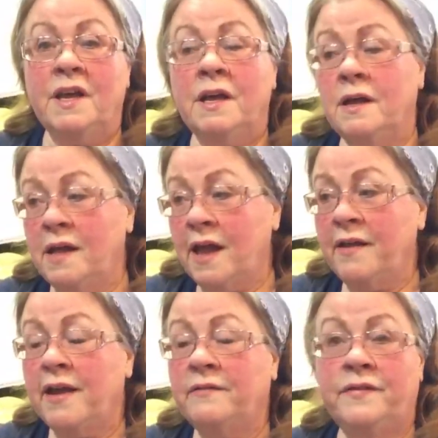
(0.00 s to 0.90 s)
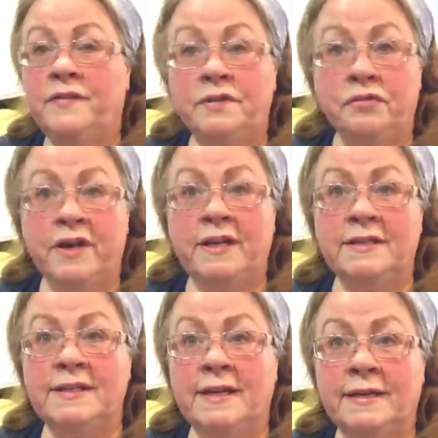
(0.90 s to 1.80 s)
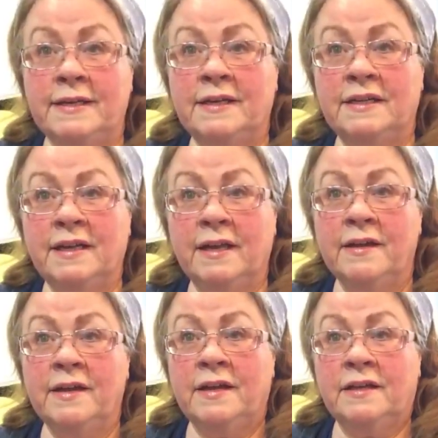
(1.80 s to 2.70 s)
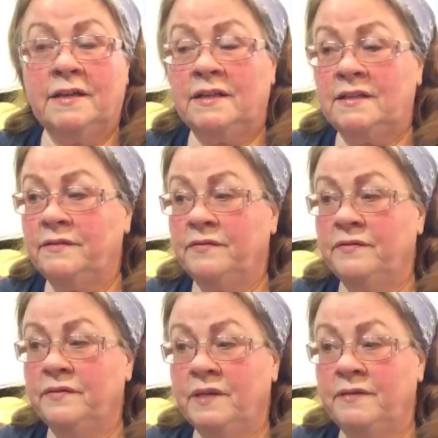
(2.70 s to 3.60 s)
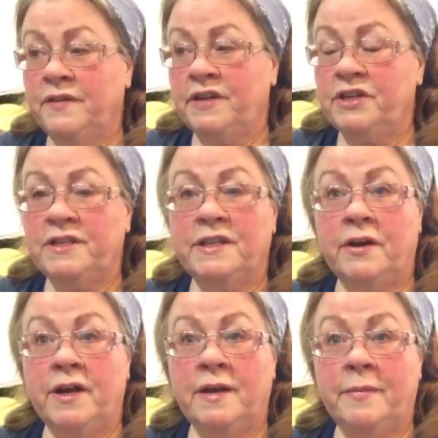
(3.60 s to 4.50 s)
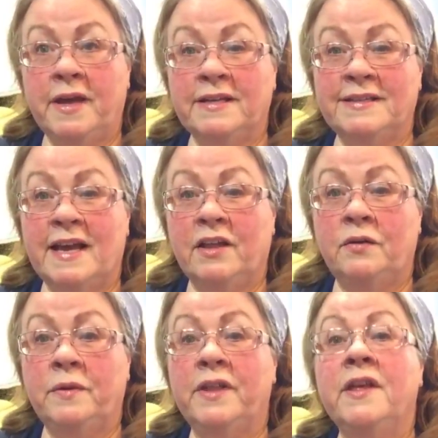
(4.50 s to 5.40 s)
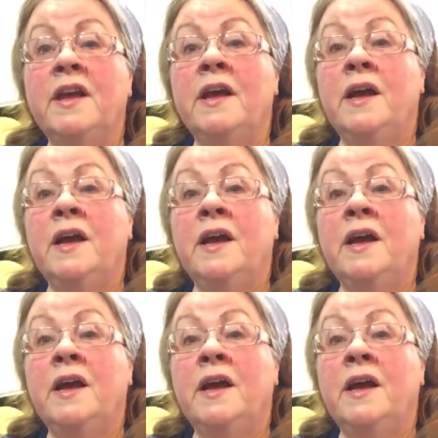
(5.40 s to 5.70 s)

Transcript: Uh, I have greens and uh, different uh, veggies in there I can make a salad with.